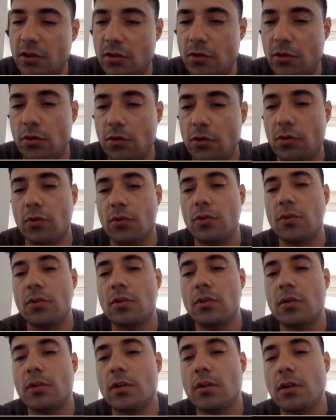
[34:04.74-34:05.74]
to do.
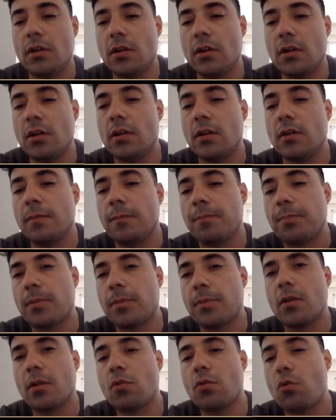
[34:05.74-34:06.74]

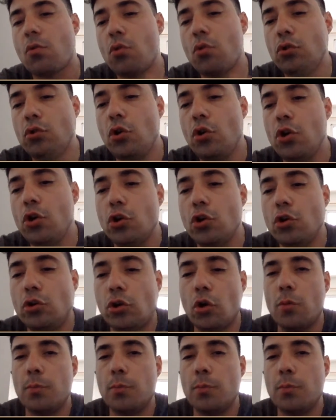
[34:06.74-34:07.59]
Could you talk